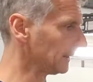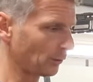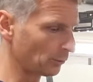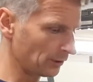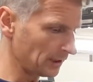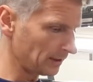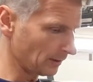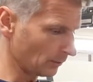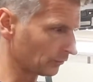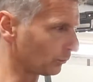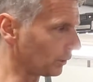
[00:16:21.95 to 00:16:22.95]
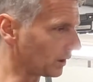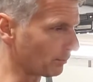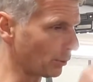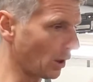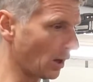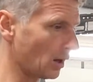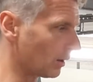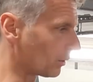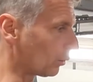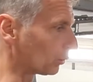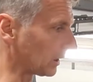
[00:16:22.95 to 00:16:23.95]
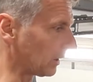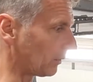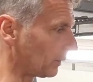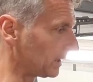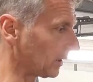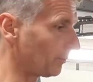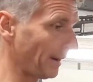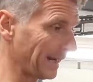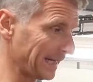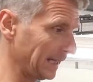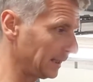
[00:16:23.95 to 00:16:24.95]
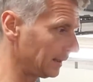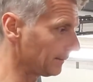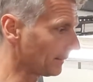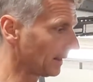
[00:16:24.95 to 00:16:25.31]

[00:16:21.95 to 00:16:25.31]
So we're in, we can put our Quarterlight window back in,